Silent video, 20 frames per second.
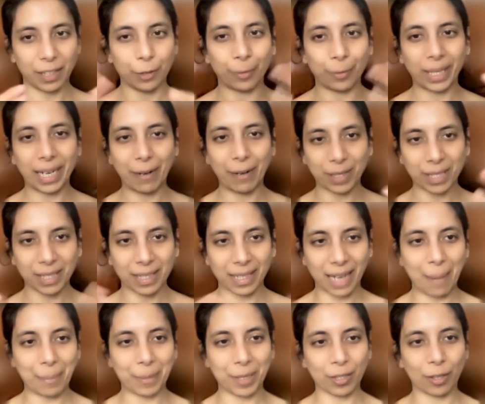When I was at
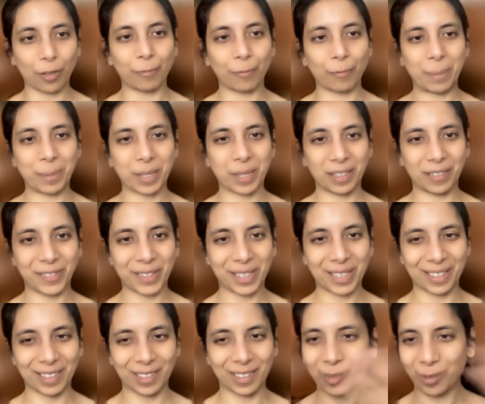Amazon Web
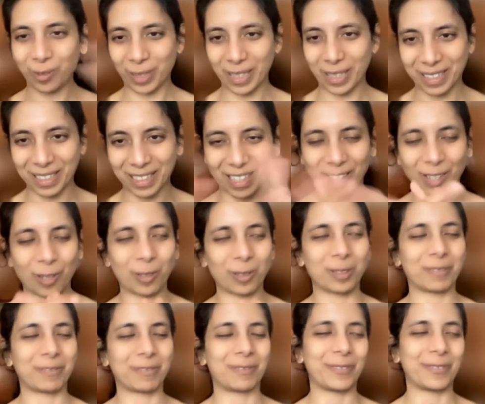Services, right,
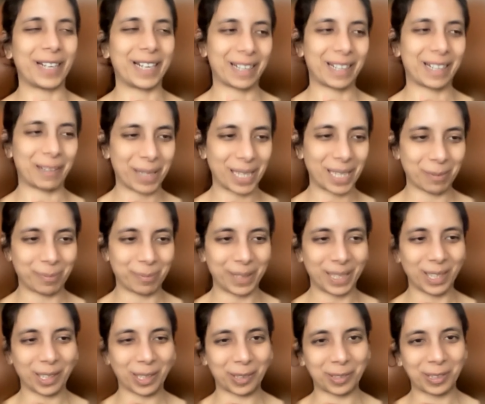along where I met
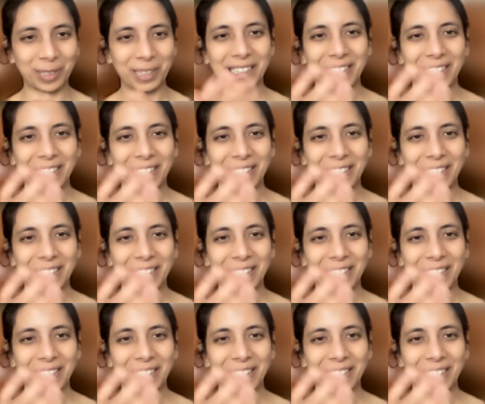Bindu,